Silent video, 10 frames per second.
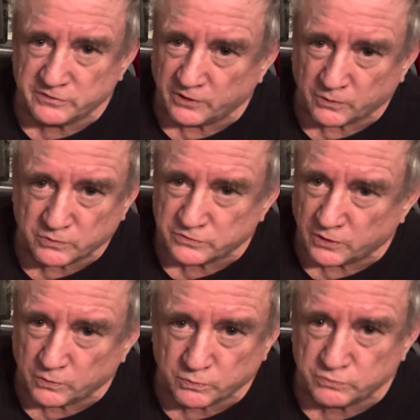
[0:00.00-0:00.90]

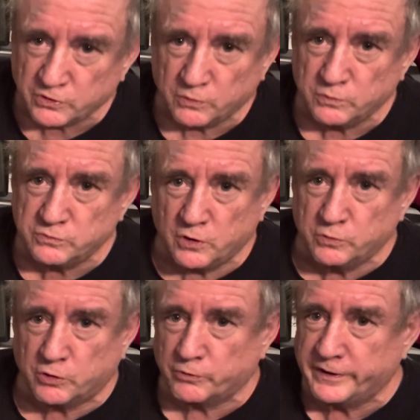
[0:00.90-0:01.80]
No
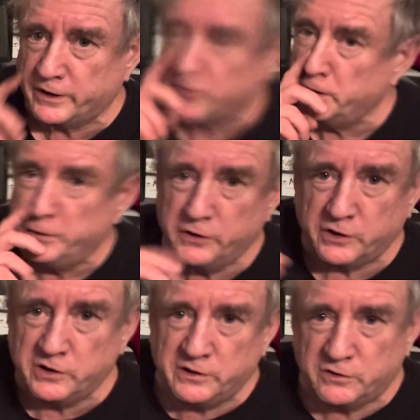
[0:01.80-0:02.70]
career. You
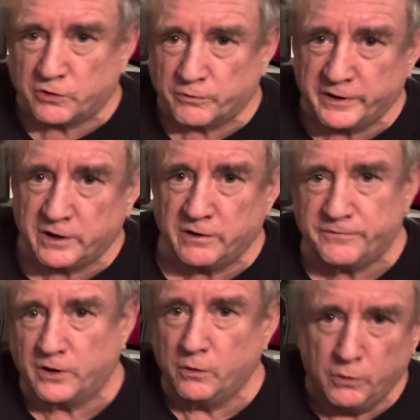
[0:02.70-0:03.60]
can career if
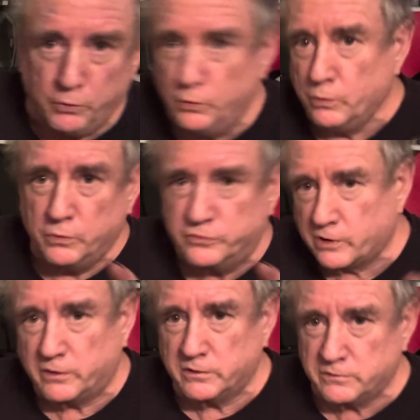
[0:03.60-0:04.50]
you go. Ooh,
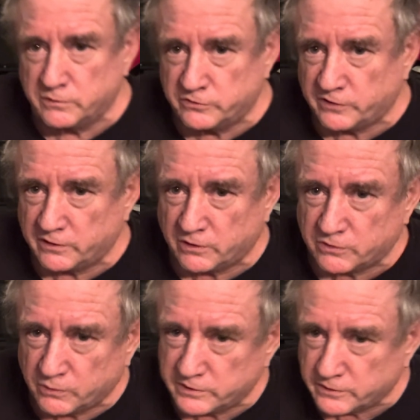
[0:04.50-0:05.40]
sorry, you said an
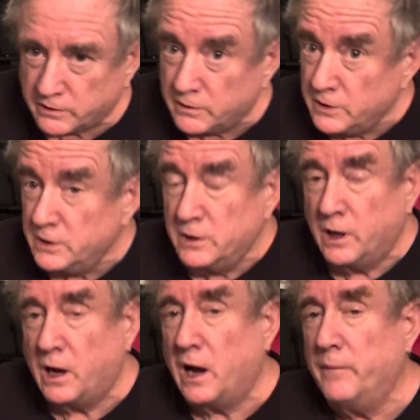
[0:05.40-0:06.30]
earthquake there.
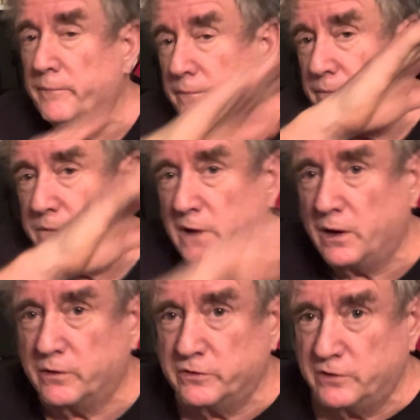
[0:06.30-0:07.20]
Yeah,
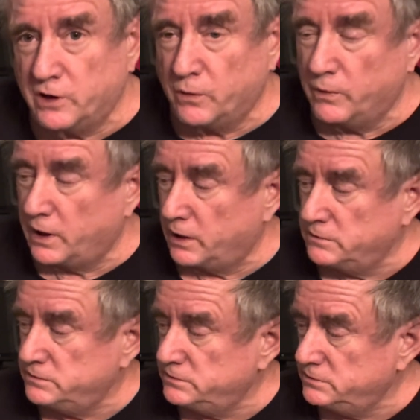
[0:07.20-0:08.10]
you can go
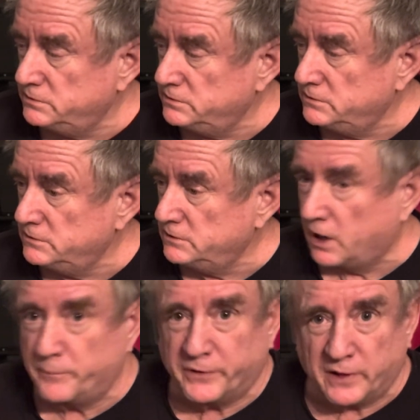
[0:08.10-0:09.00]

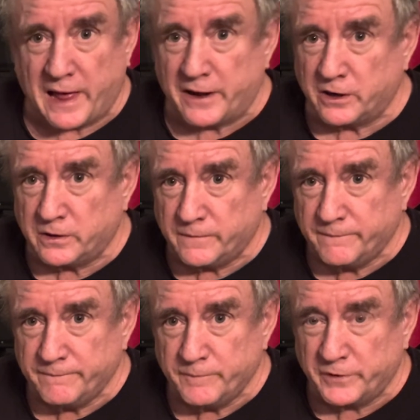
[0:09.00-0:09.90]
up the ladder,
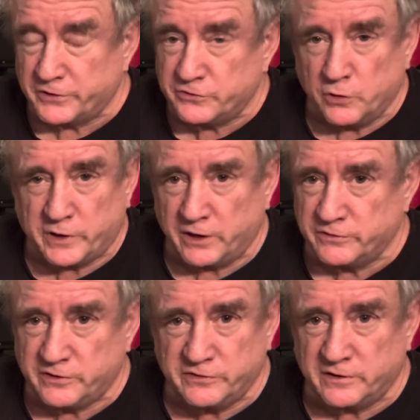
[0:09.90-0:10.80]
but there's no
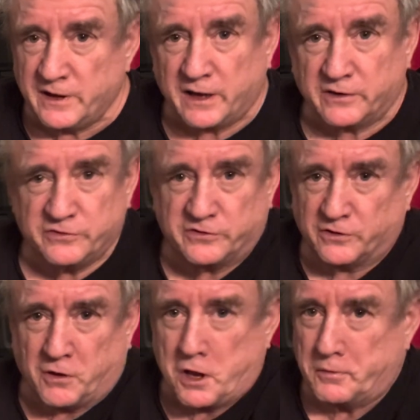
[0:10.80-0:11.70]
guarantees on that because it's a
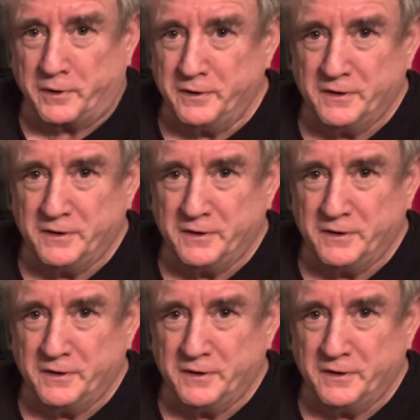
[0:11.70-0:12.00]
lottery.